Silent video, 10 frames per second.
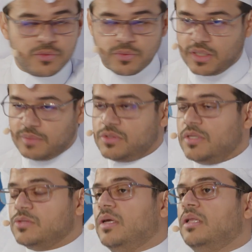it comes to
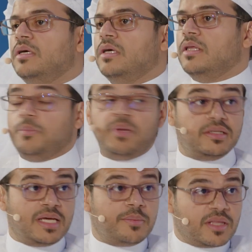as well the
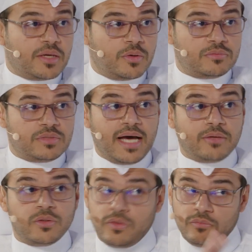pandemic that we went out,
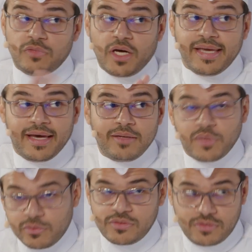not yet, but
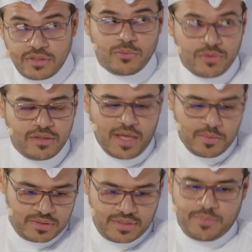we're still within that
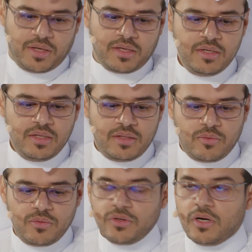pandemic. Now,
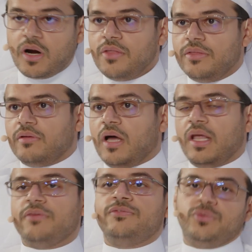there are a lot
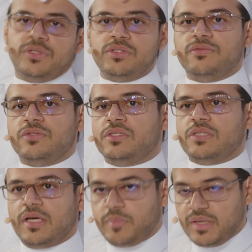of trends of
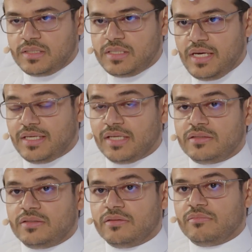sustainability,
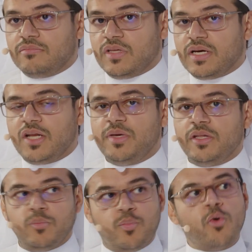yet there got to be an
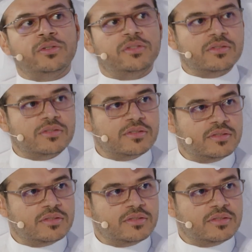importance